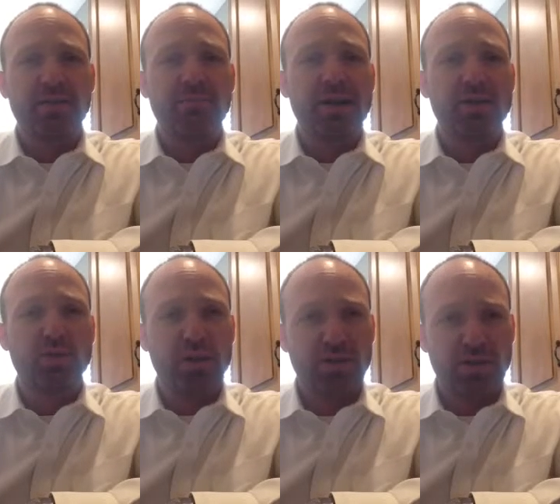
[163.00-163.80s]

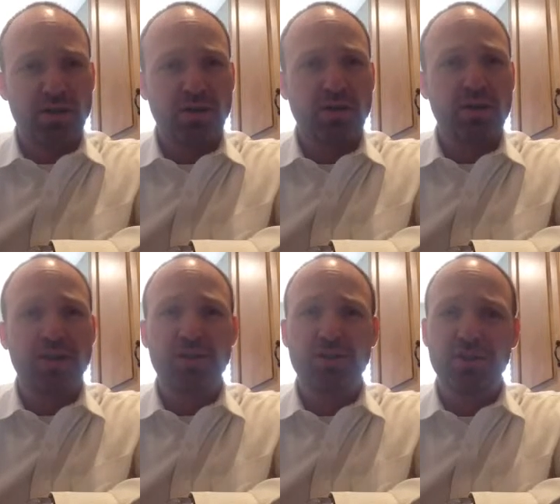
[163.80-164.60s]
mandatory jail,
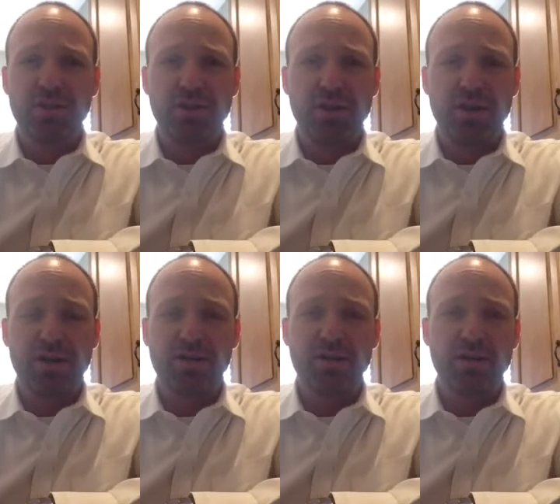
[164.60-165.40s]
ignition interlock